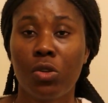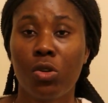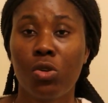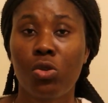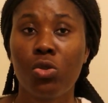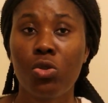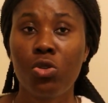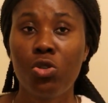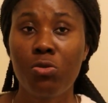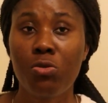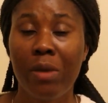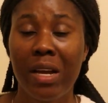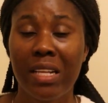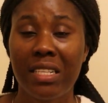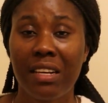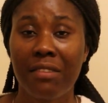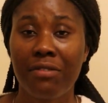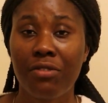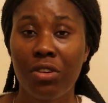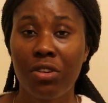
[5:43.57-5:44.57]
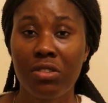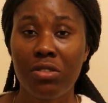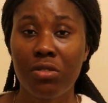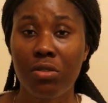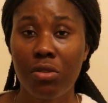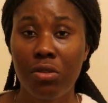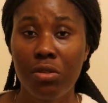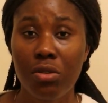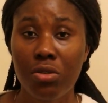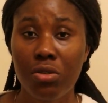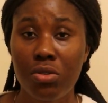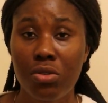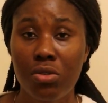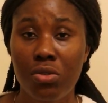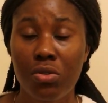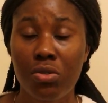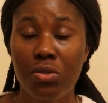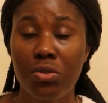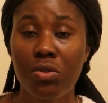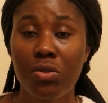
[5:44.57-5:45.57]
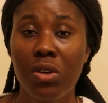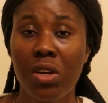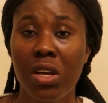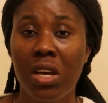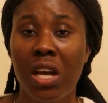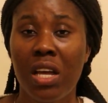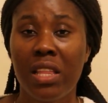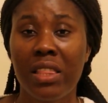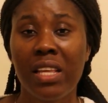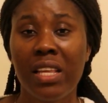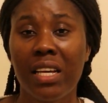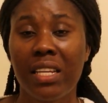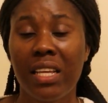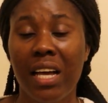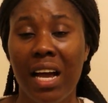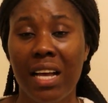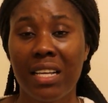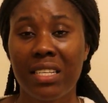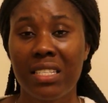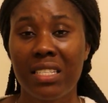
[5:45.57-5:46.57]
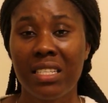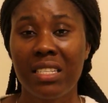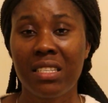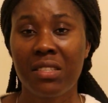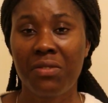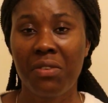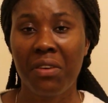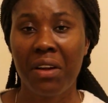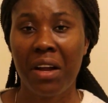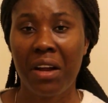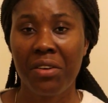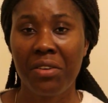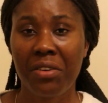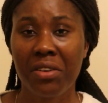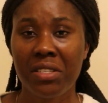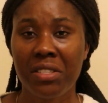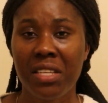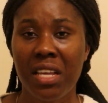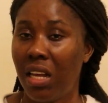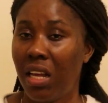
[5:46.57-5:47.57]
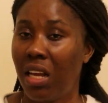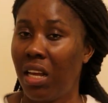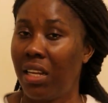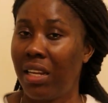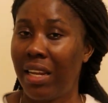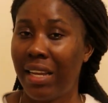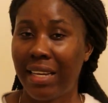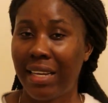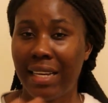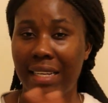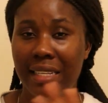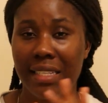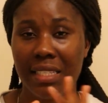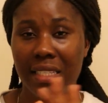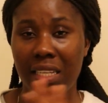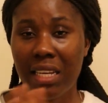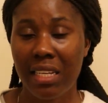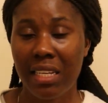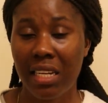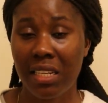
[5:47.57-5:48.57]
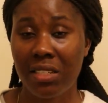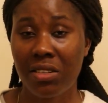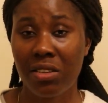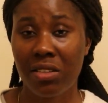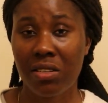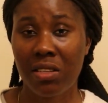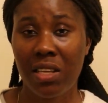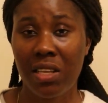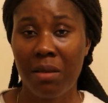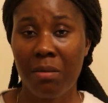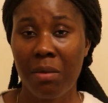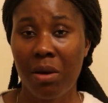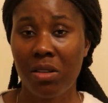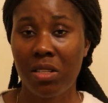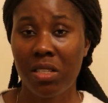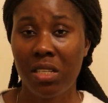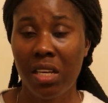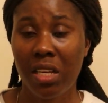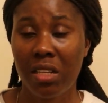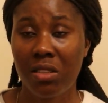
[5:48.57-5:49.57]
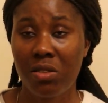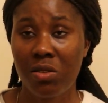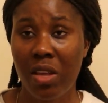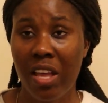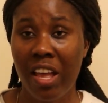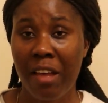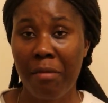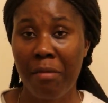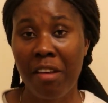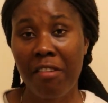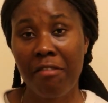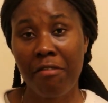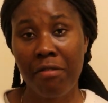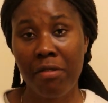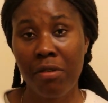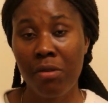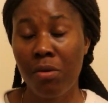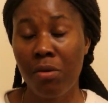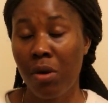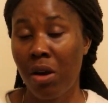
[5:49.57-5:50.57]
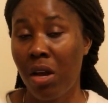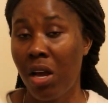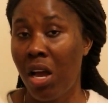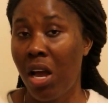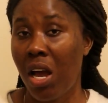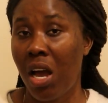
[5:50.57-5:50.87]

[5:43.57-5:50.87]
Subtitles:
who you might have gotten close to that has this virus. Like I said, I just came out here to air my view.